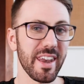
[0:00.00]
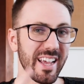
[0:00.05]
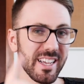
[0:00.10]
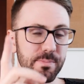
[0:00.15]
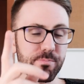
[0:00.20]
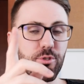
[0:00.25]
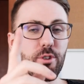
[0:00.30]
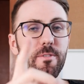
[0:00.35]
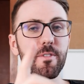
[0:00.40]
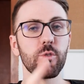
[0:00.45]

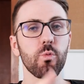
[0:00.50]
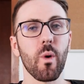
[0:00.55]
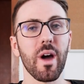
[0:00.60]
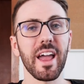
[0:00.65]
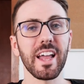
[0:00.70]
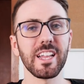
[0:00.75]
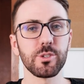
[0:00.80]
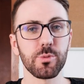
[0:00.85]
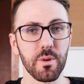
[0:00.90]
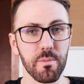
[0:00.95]
next proven
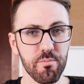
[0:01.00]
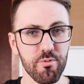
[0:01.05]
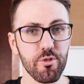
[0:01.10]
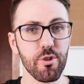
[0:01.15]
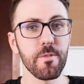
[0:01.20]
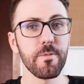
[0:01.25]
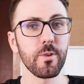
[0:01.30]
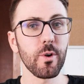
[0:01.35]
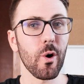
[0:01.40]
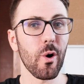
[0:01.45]
way to
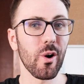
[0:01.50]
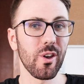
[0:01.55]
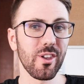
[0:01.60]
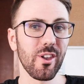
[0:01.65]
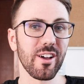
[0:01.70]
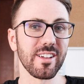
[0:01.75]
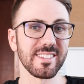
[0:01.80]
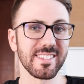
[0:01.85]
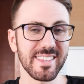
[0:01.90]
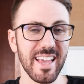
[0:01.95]
improve your
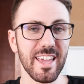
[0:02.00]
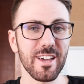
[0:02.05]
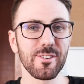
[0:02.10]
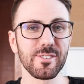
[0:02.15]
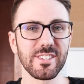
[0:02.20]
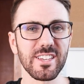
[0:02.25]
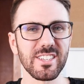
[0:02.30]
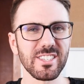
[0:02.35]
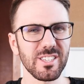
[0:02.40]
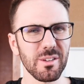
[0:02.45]
online
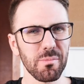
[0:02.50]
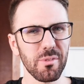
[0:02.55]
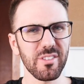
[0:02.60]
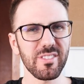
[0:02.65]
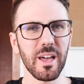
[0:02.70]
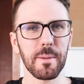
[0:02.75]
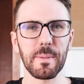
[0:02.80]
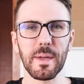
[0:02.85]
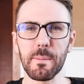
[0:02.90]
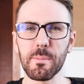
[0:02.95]
sales is something
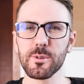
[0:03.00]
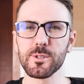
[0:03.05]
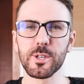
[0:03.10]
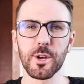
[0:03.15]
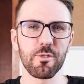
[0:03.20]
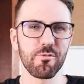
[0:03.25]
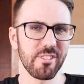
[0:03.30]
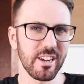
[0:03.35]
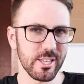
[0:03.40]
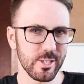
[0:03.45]
that people
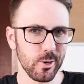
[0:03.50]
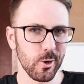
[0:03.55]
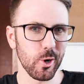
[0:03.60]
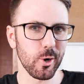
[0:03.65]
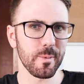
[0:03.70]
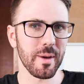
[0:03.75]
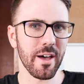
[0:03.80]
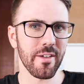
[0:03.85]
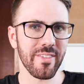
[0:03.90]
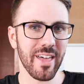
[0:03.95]
don't really talk
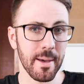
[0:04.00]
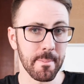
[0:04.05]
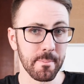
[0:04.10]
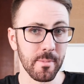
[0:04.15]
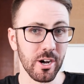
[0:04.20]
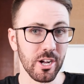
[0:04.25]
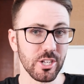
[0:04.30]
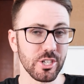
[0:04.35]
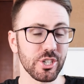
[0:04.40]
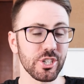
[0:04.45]
about that
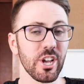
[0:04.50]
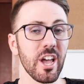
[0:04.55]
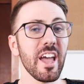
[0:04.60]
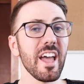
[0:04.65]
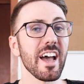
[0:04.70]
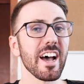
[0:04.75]
much,